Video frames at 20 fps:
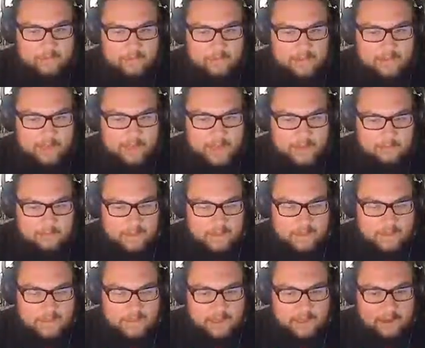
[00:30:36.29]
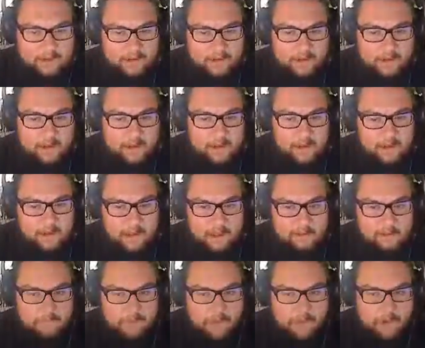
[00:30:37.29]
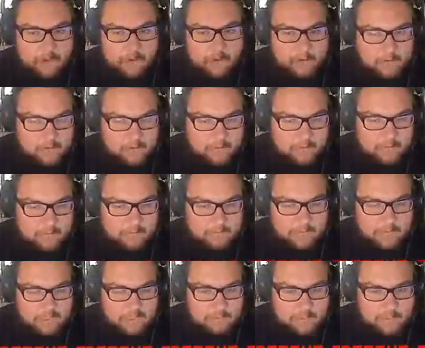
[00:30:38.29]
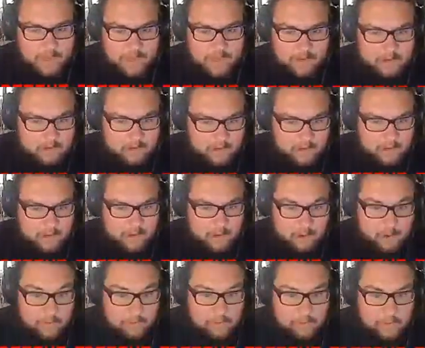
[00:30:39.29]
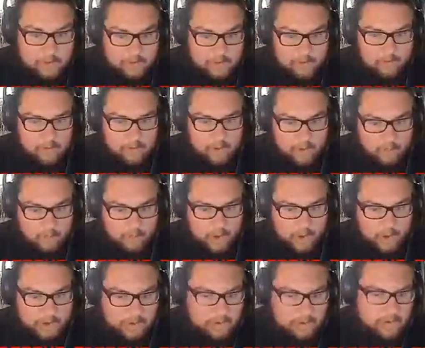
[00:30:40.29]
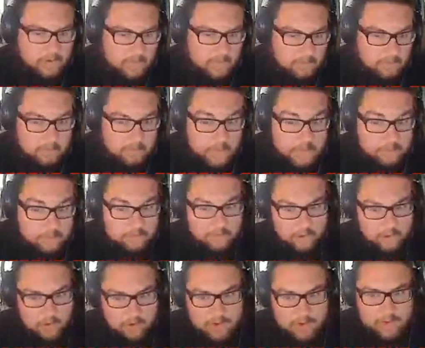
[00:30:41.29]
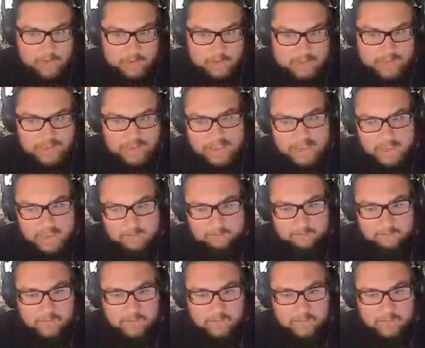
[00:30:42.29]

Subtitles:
So that means that if you spend the equivalent of 1 bit vote on this game,